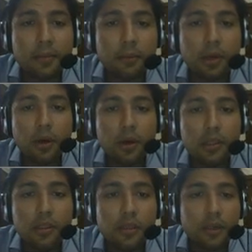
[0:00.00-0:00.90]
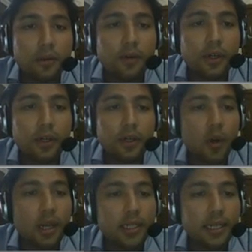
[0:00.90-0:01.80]
because first law
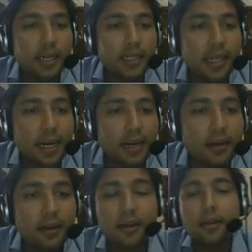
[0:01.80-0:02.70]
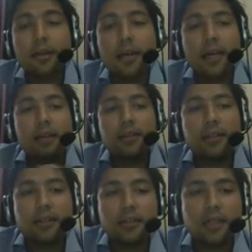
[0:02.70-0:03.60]
only states that energy
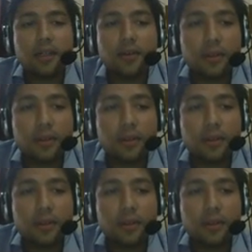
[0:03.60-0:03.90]
is conserved.